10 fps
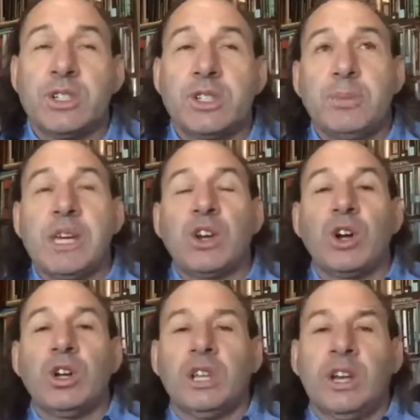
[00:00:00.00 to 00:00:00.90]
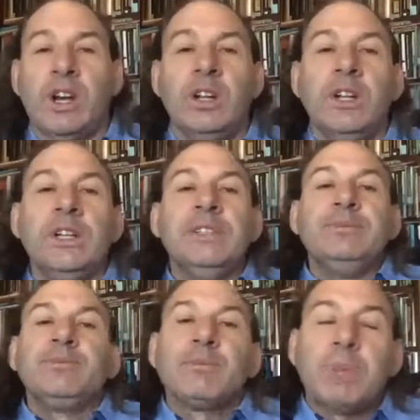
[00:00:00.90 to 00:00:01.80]
speak earlier.
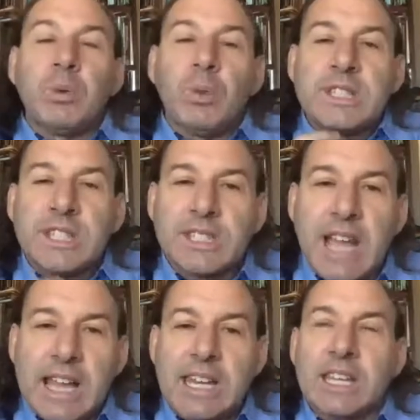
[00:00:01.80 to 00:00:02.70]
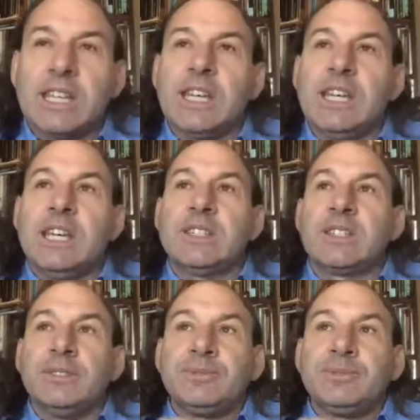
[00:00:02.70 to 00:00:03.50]
But what's exciting is